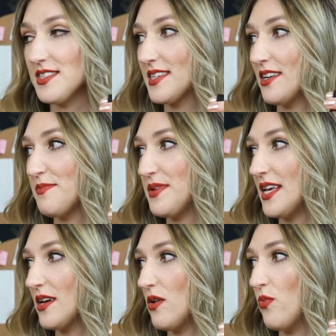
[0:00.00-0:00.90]
is gonna
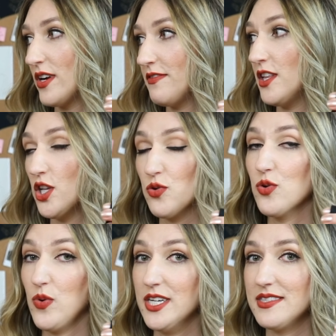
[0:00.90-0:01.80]
be one of the lower
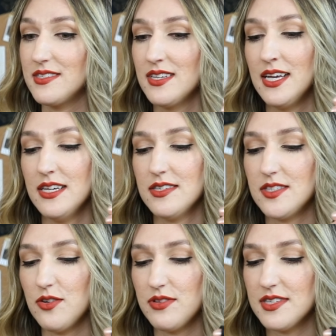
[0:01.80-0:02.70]
ones.
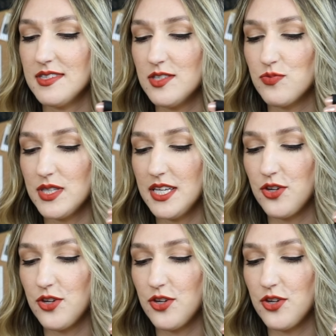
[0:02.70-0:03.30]
So this is really